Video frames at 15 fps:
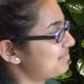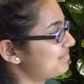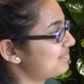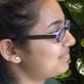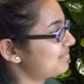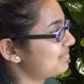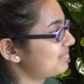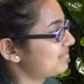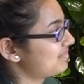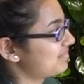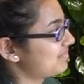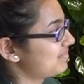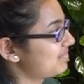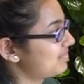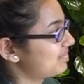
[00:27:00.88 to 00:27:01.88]

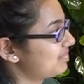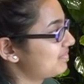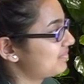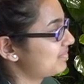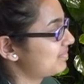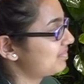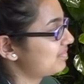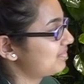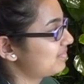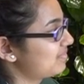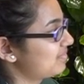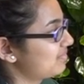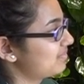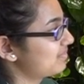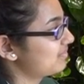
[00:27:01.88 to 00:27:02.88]

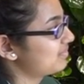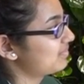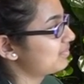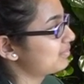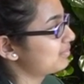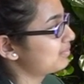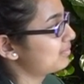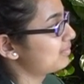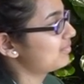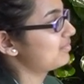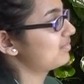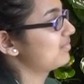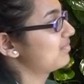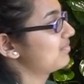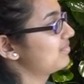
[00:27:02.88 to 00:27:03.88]

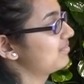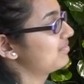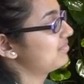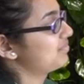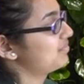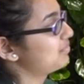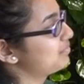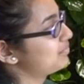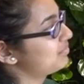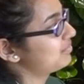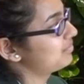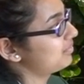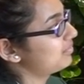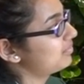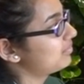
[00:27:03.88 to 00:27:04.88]

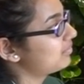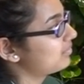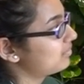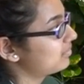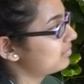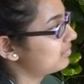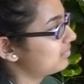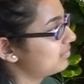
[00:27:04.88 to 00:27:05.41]
(not speaking)